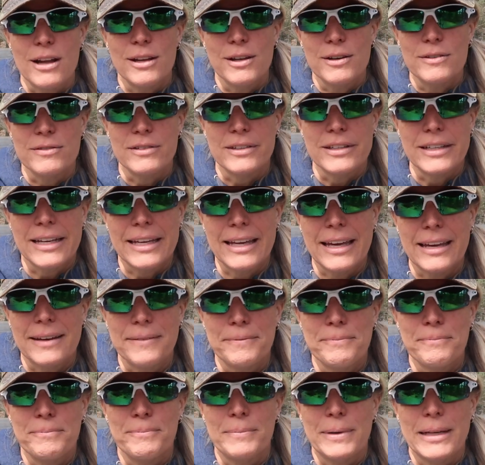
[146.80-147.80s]
all over it
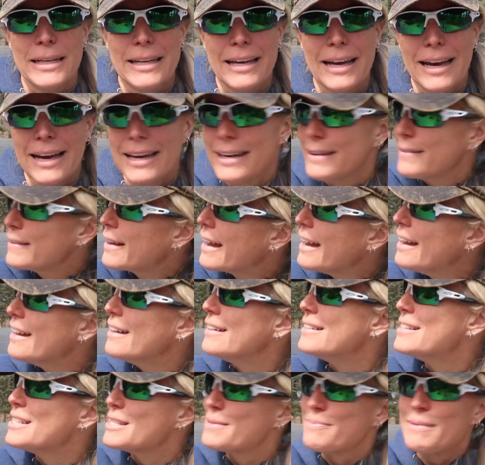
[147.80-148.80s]
again. But I don't
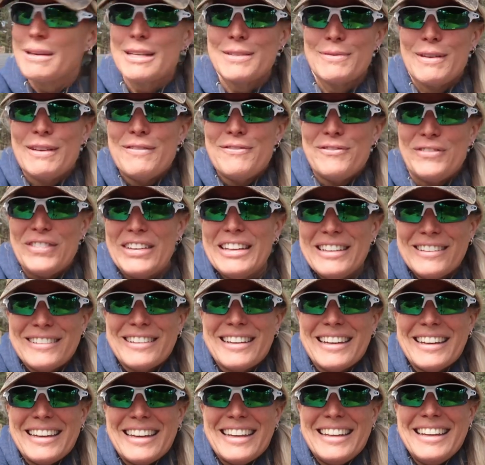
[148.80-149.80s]
care. It just makes me feel
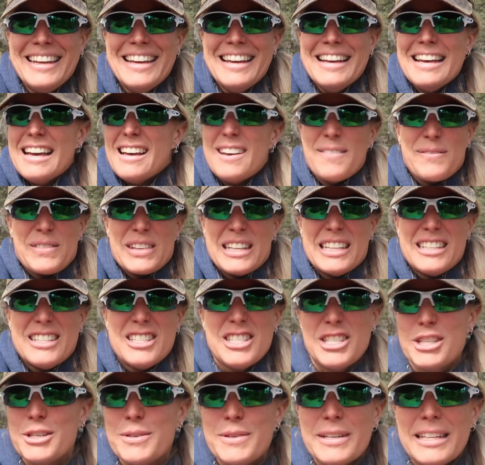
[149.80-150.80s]
good. I'm going
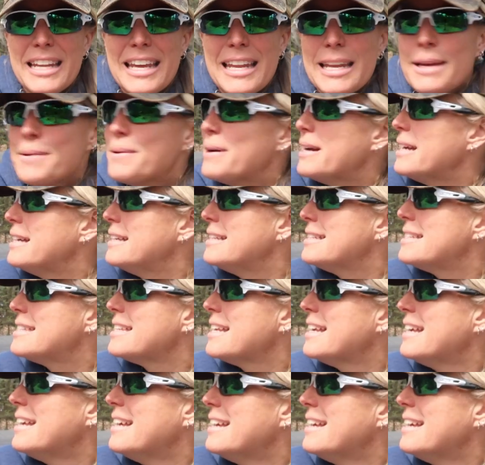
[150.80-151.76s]
to do it anyways.